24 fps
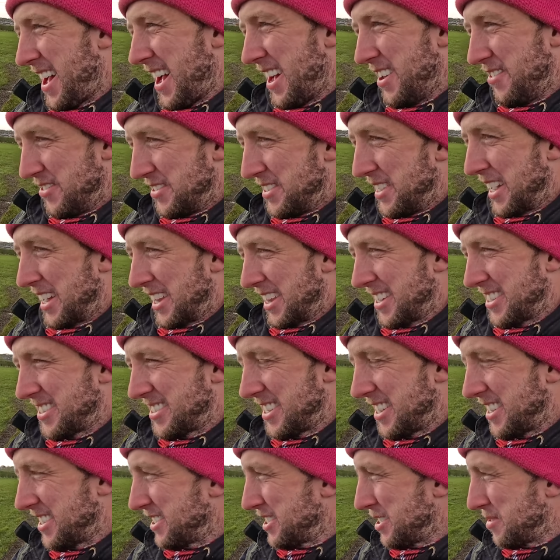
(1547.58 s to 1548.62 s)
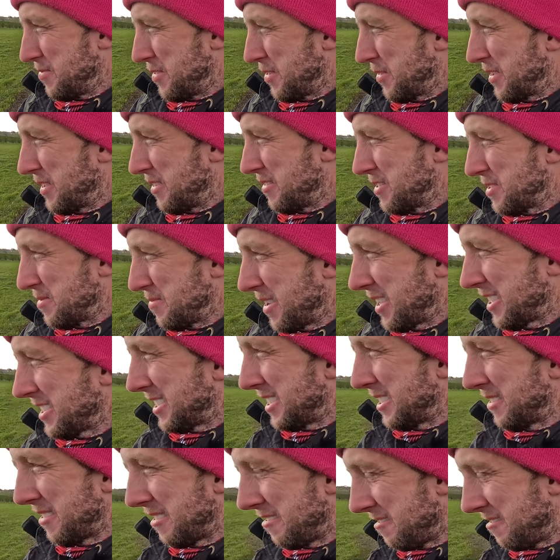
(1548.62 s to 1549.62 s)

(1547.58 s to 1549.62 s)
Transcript: and ridiculous that she'd be the one that was missed as